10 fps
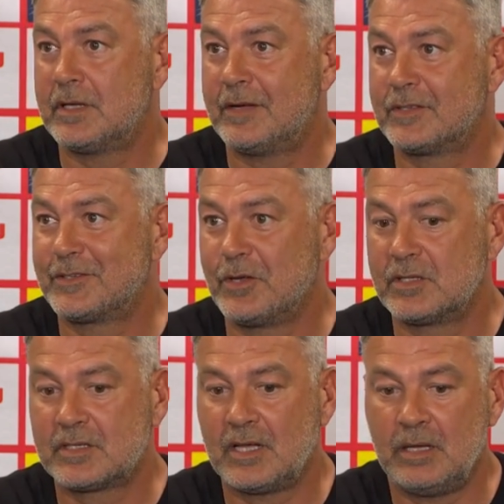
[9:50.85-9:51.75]
after
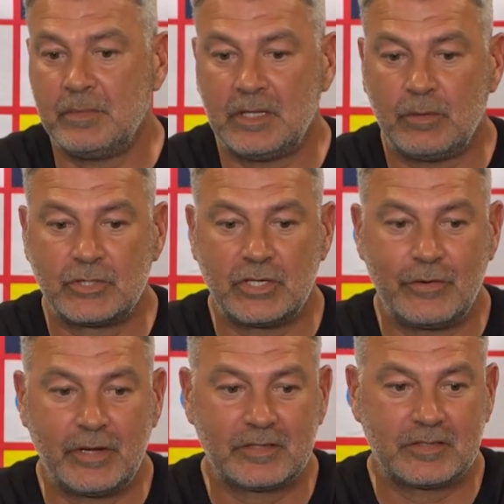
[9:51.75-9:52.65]
tonight's game, and they were
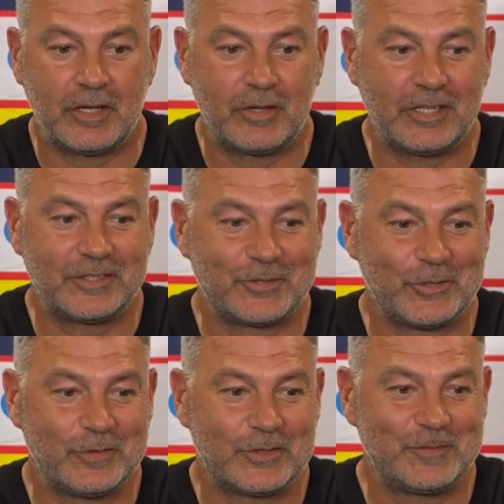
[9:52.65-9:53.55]
cheering, so they
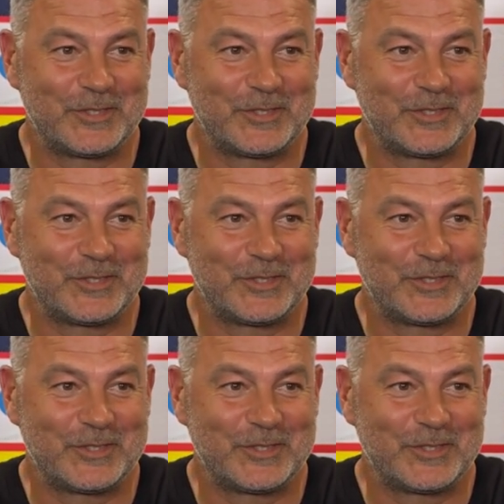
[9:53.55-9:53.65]
deserved it.